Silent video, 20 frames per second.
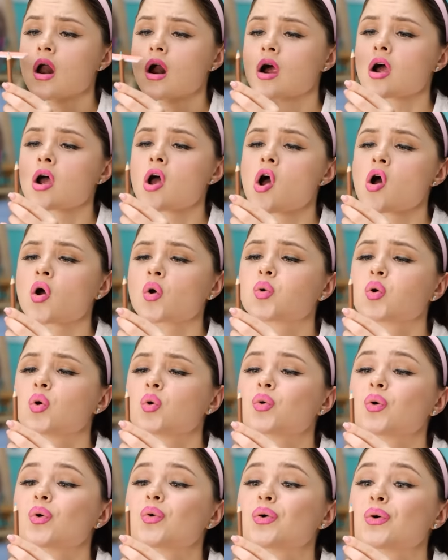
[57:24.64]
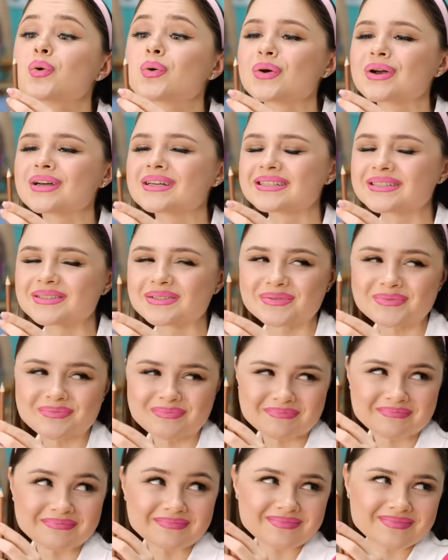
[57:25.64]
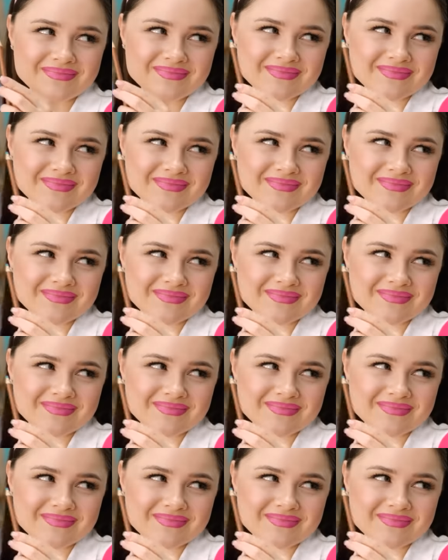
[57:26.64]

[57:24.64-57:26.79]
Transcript: All done. There you go,